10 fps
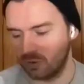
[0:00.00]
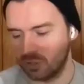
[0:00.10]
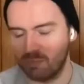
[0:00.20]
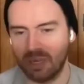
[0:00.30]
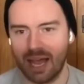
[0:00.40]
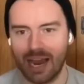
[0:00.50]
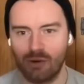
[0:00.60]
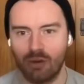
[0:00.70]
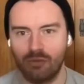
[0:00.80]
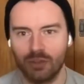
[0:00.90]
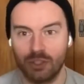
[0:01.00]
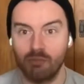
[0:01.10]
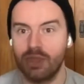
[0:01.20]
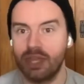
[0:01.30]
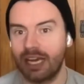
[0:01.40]
or, or, supplier of
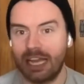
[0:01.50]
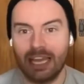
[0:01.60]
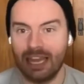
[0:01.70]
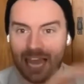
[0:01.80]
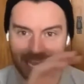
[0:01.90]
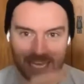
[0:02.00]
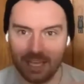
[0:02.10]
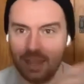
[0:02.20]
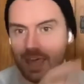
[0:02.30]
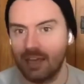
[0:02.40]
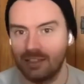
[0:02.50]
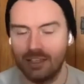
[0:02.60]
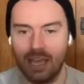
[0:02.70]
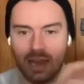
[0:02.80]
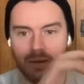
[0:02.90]
something like that
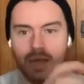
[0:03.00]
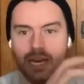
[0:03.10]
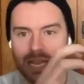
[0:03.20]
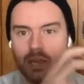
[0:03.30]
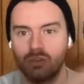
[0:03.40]
in you know, an